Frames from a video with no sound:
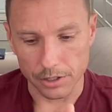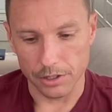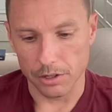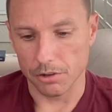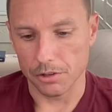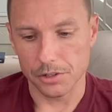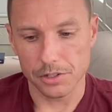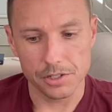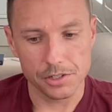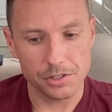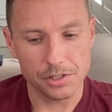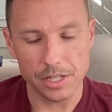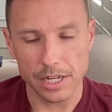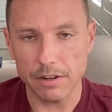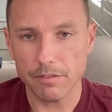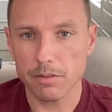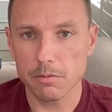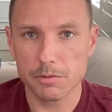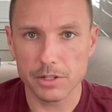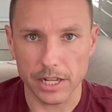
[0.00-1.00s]
You know, you can see
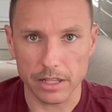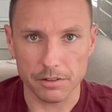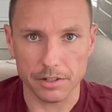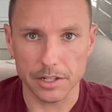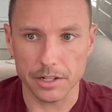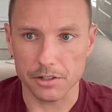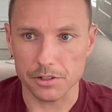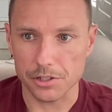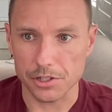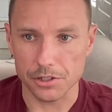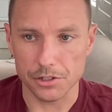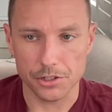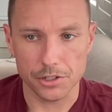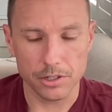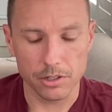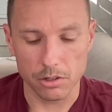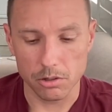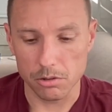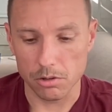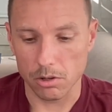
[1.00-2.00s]
it from Jalen Henderson
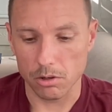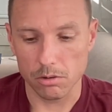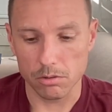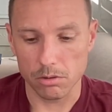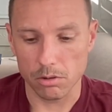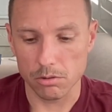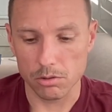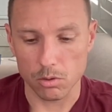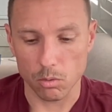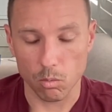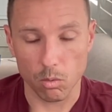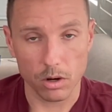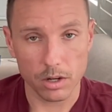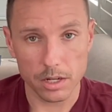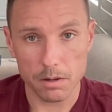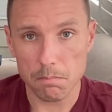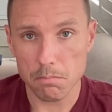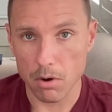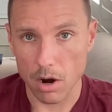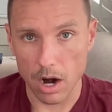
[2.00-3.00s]
too, who's a work
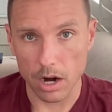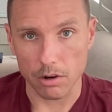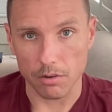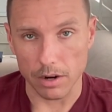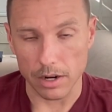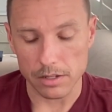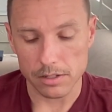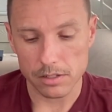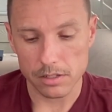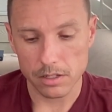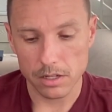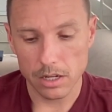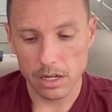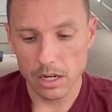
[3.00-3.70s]
in progress.